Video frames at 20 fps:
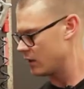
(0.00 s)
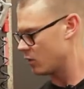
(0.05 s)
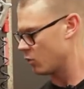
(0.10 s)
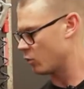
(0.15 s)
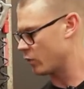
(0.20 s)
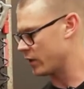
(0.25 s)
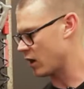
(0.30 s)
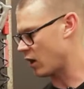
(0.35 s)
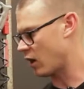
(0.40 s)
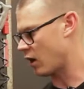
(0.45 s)

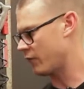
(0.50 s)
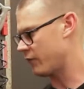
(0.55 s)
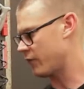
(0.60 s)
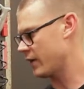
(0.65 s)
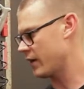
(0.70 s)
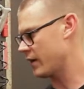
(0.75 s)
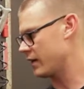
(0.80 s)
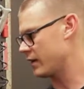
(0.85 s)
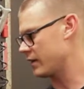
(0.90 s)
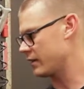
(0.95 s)
We
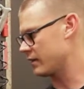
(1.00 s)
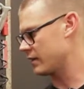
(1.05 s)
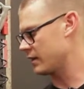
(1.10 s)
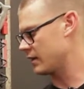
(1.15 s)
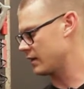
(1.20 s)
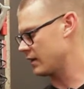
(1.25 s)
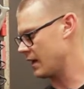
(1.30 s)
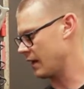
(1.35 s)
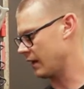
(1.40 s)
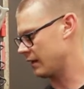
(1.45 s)
offer
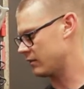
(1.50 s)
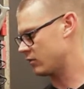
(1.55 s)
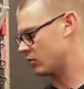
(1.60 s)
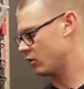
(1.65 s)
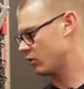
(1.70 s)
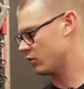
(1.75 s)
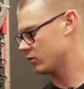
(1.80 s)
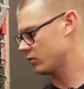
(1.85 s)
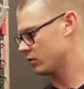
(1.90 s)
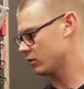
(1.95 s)
the
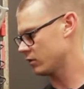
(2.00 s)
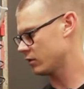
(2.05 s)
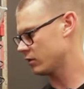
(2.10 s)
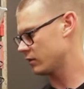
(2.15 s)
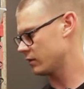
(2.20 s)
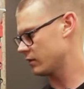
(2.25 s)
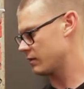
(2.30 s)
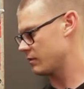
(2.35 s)
external